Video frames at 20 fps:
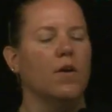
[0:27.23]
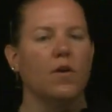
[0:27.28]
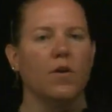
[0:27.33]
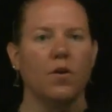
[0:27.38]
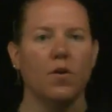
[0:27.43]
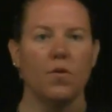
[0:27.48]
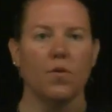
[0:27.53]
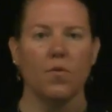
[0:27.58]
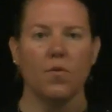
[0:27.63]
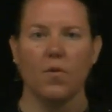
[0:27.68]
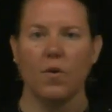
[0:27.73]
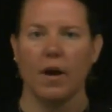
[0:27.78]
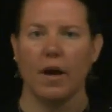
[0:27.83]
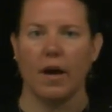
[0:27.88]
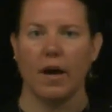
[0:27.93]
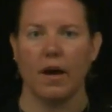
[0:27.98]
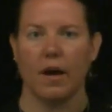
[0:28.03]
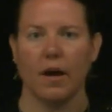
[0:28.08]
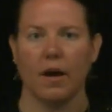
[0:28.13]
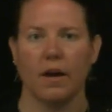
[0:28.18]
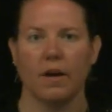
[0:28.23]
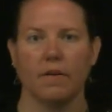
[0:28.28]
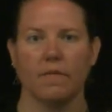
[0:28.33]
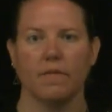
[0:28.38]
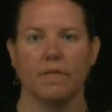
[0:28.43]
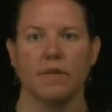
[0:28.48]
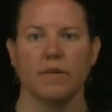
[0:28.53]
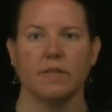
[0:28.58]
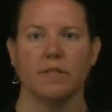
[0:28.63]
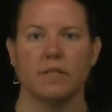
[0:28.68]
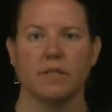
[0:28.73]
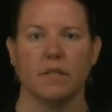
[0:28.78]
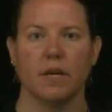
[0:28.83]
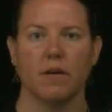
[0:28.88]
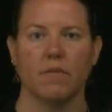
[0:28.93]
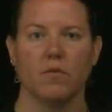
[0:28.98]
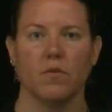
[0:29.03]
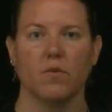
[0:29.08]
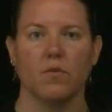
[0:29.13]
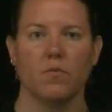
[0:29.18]
You have
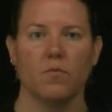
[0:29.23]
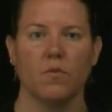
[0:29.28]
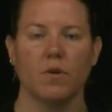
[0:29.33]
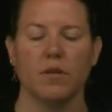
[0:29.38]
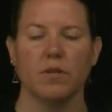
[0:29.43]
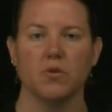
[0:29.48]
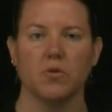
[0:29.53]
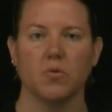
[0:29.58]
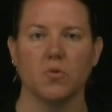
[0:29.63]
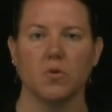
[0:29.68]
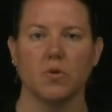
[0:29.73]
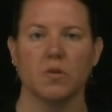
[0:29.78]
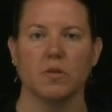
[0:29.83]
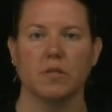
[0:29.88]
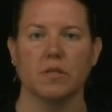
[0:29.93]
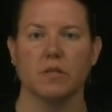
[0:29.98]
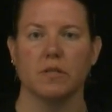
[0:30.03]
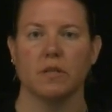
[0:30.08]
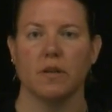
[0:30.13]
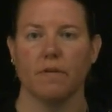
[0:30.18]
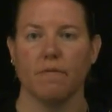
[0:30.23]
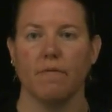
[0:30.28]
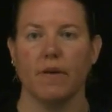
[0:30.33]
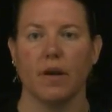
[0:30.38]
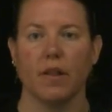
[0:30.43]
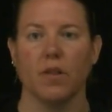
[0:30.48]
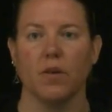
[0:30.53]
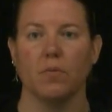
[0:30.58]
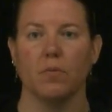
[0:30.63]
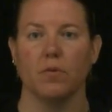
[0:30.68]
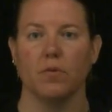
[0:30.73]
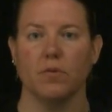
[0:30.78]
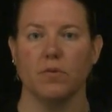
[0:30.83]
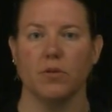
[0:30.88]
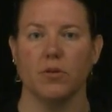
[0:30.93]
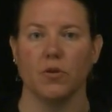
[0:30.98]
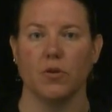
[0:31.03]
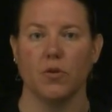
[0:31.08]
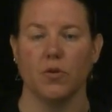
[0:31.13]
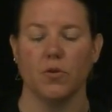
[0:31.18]
several resources available
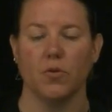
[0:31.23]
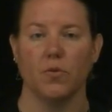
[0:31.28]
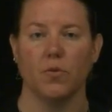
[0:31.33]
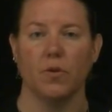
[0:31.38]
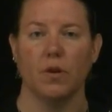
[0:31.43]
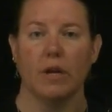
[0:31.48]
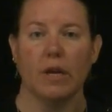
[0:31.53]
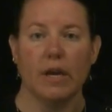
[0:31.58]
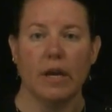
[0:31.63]
to you,